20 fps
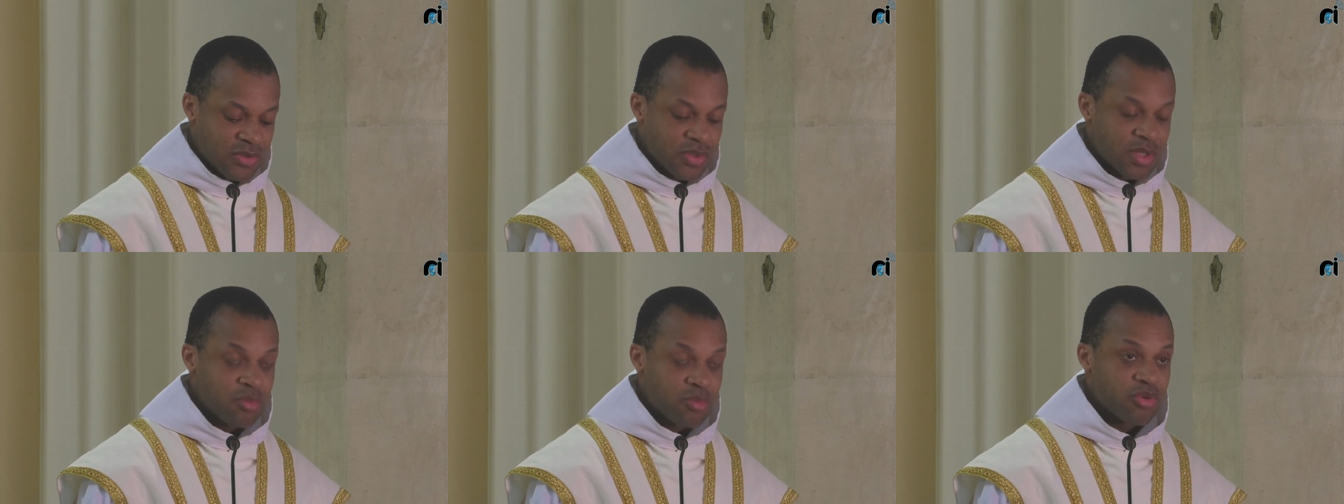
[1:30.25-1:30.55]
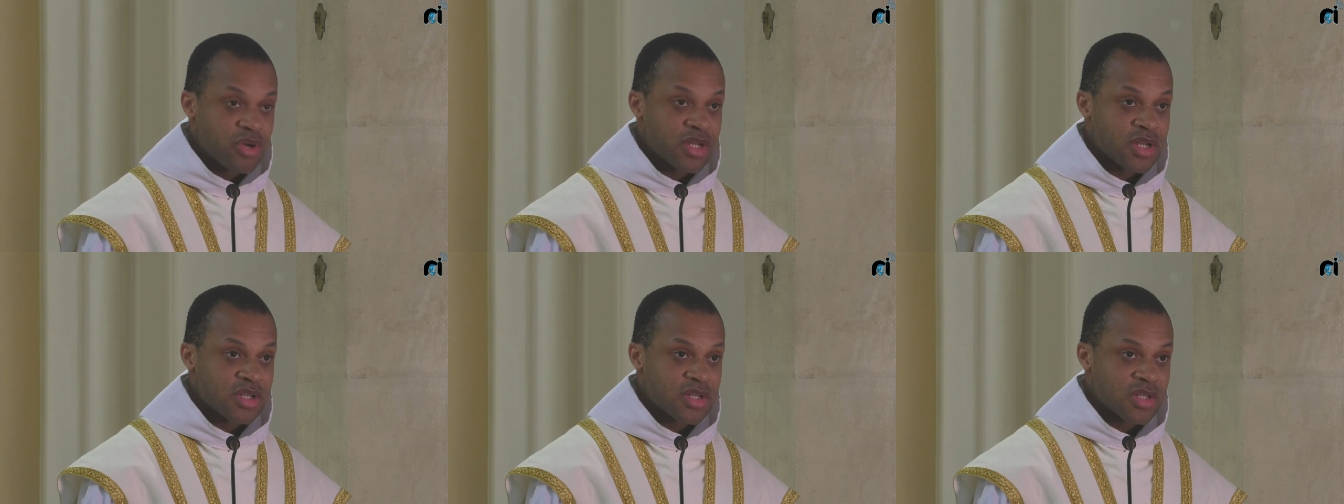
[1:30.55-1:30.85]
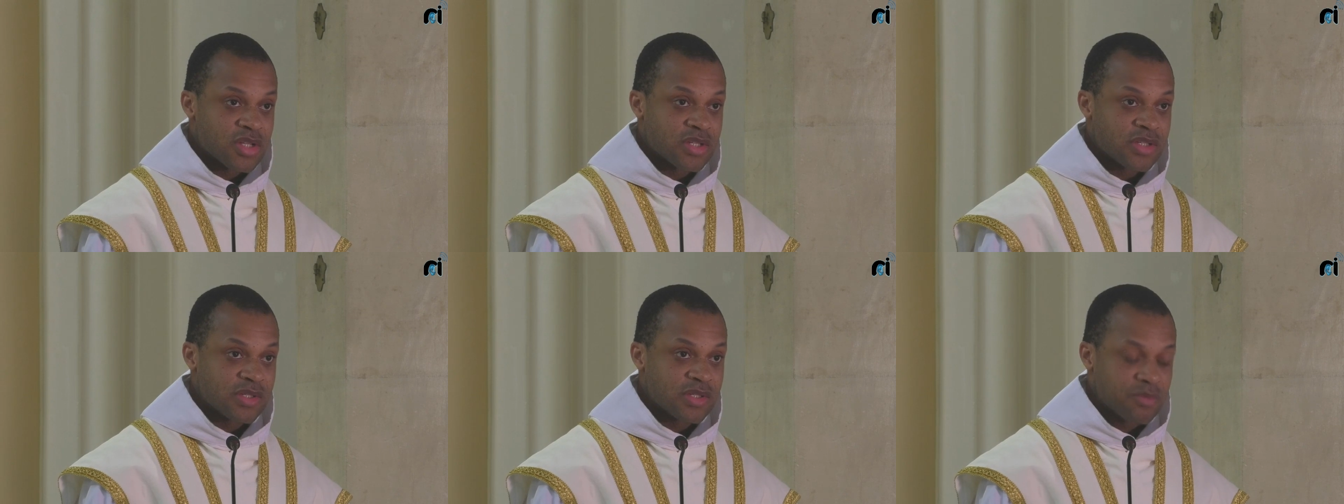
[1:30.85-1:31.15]
to the
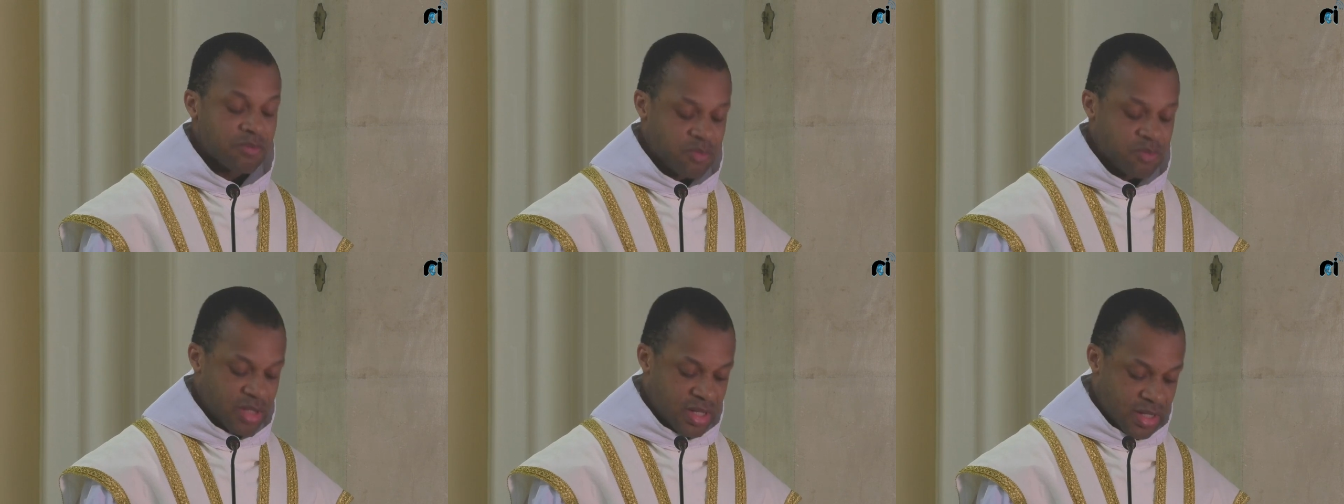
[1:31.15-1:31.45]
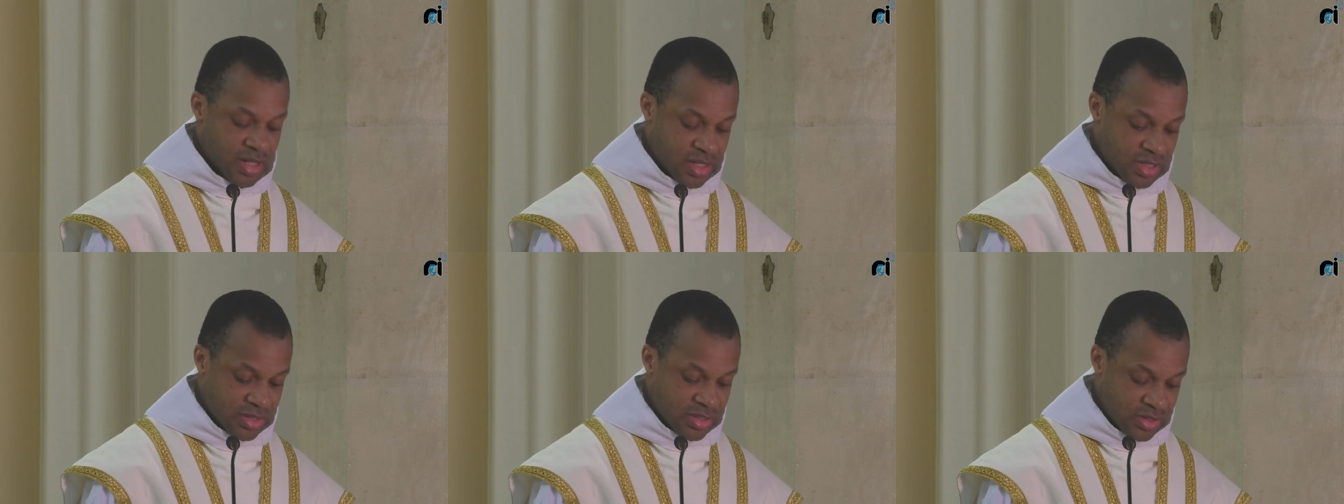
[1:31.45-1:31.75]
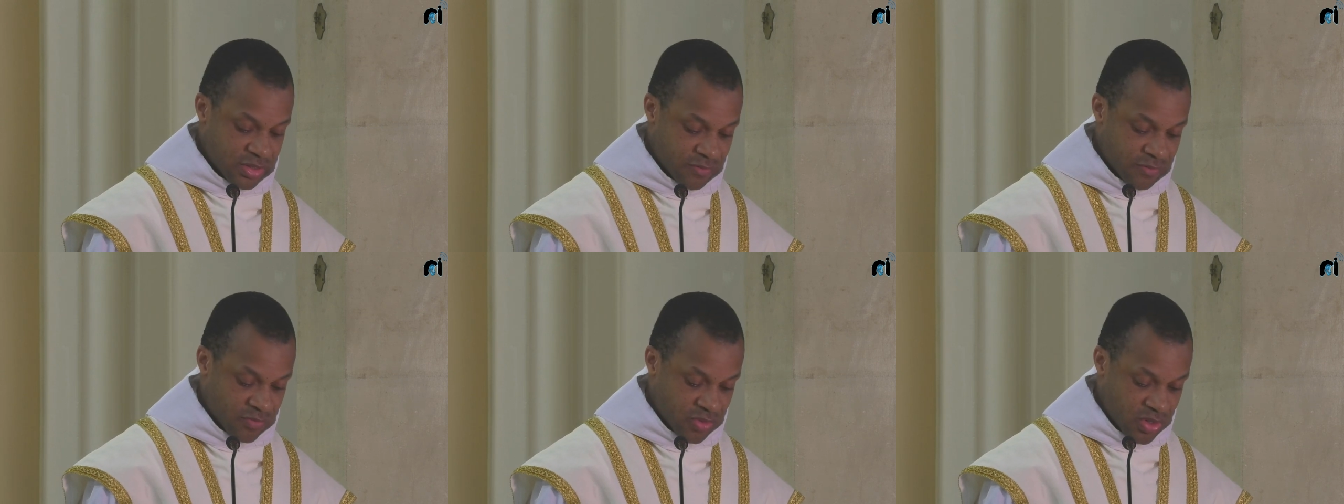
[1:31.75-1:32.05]
precious
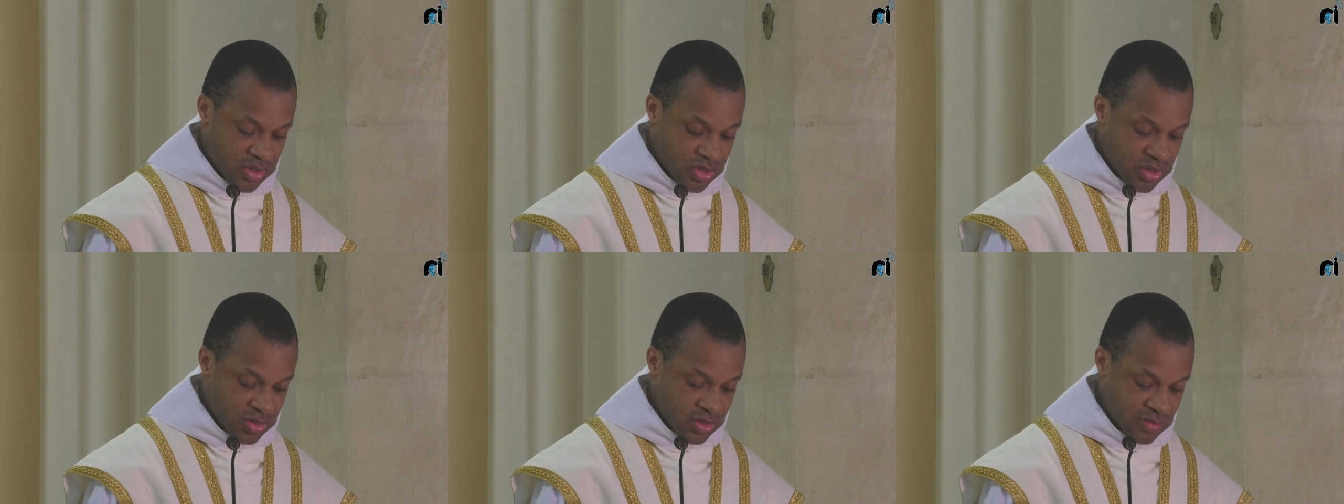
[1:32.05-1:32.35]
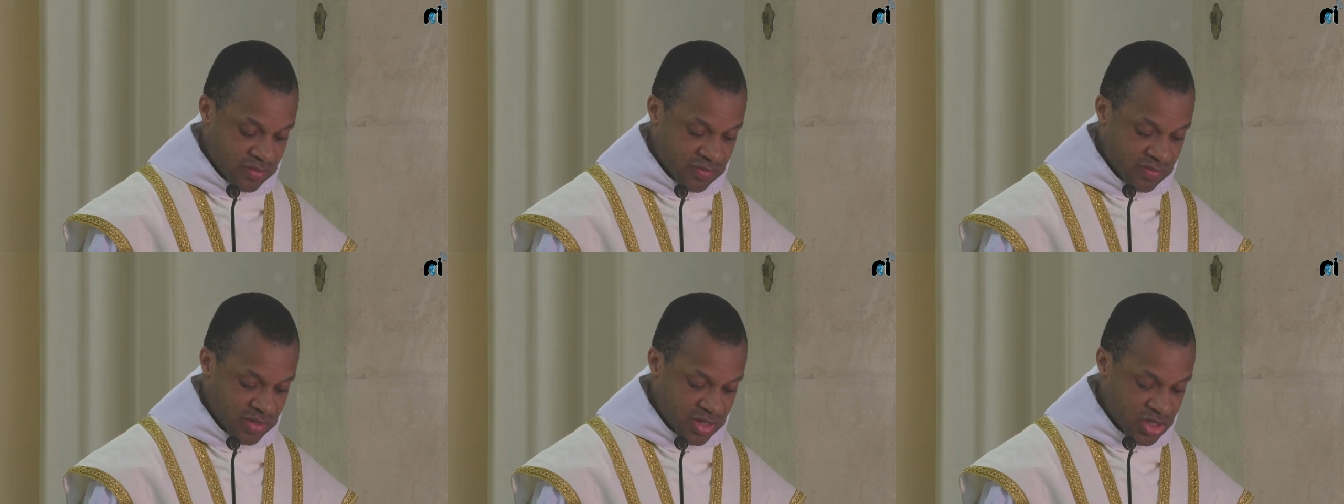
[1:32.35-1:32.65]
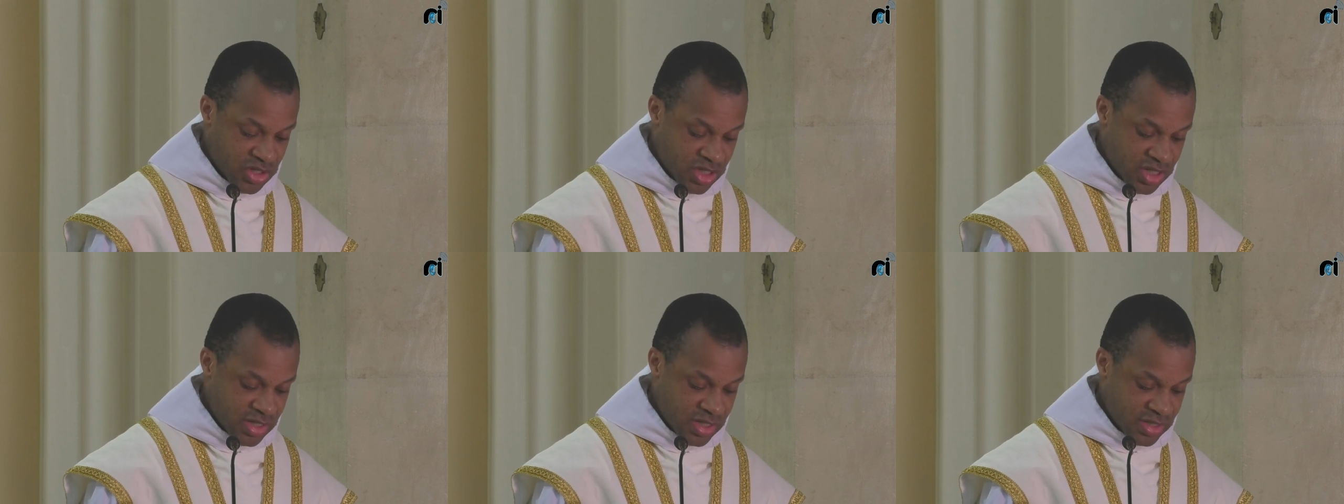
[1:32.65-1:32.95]
blood of
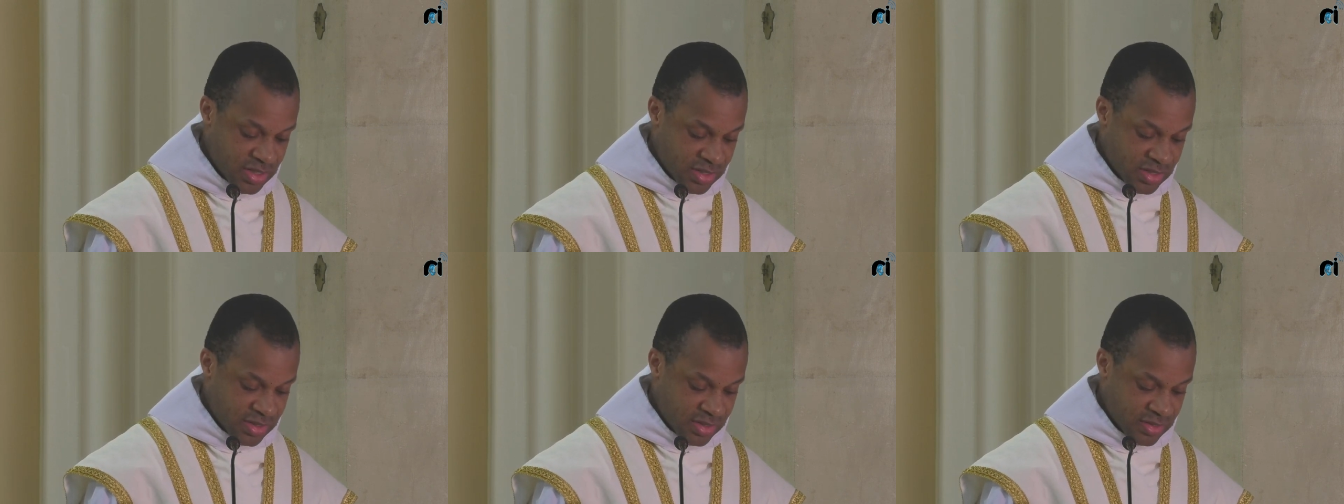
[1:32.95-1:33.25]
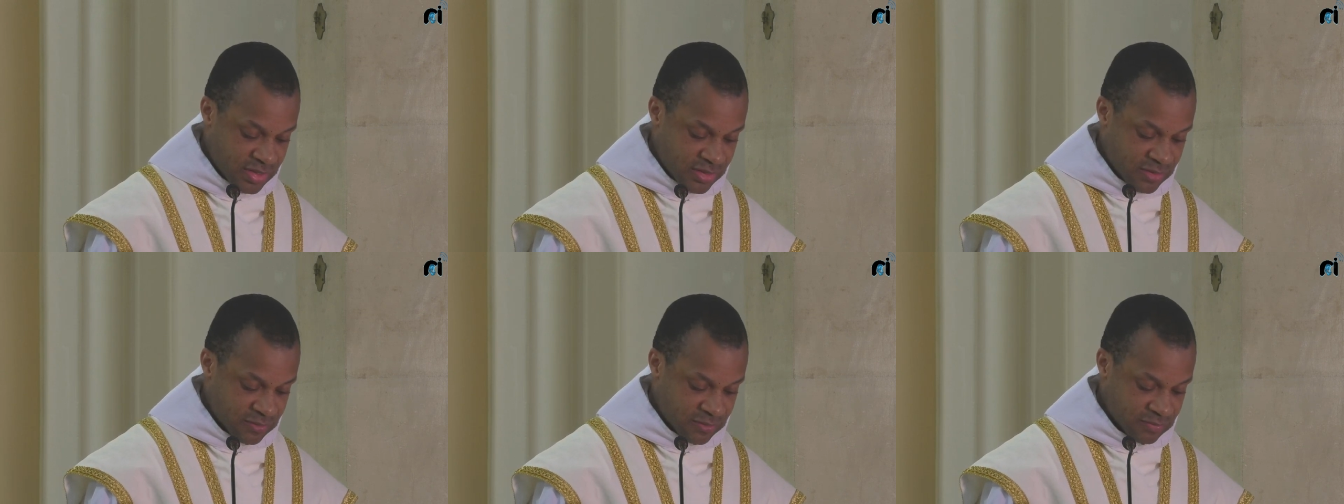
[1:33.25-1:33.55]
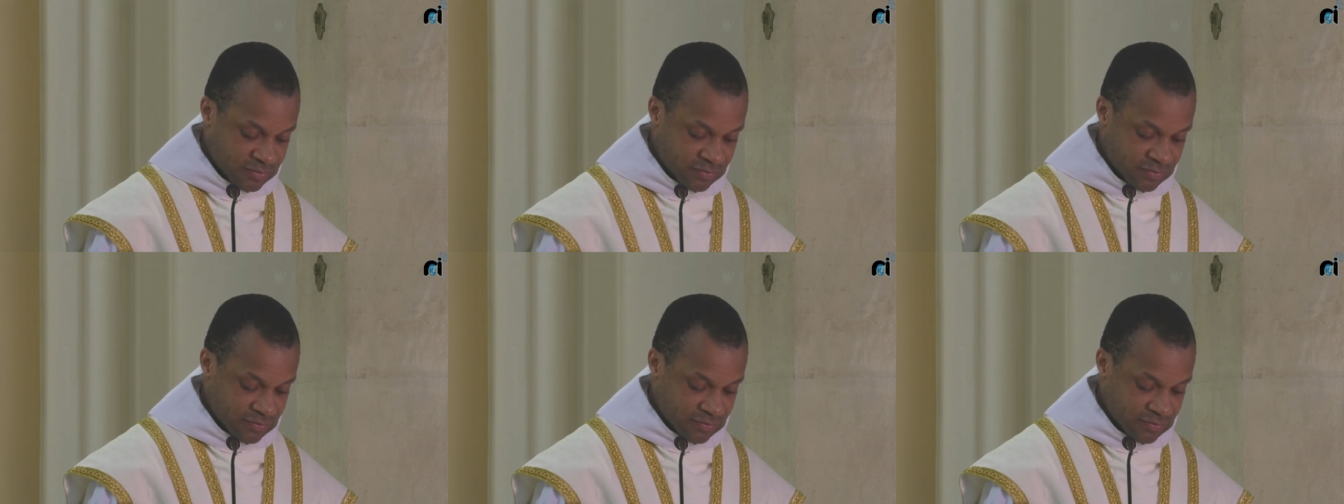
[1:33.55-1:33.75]
Jesus.